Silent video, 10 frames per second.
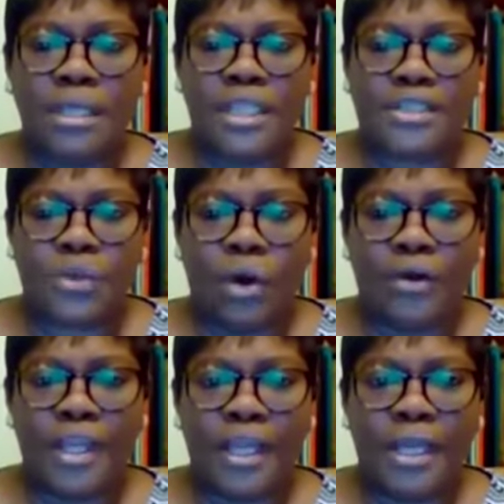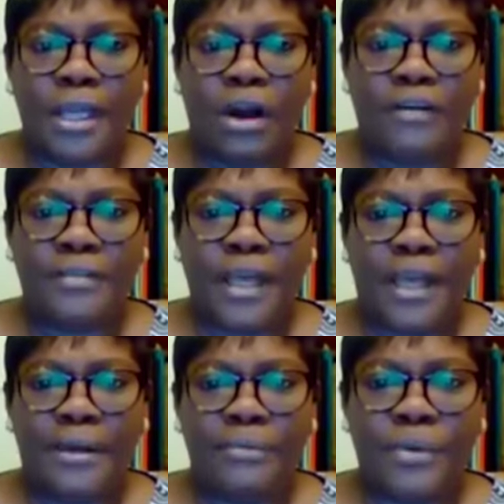the story of
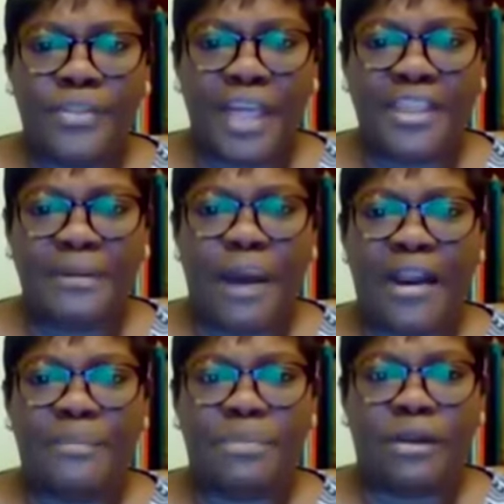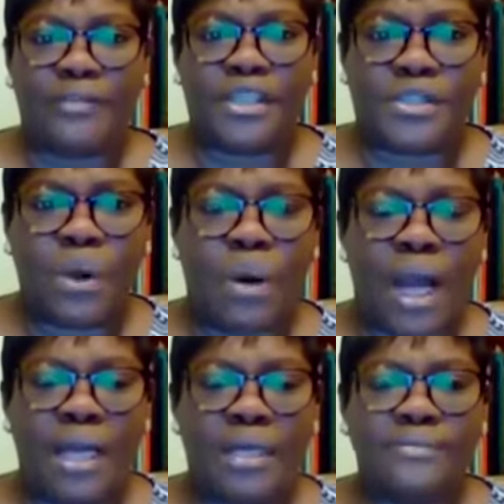within the parable of the sower,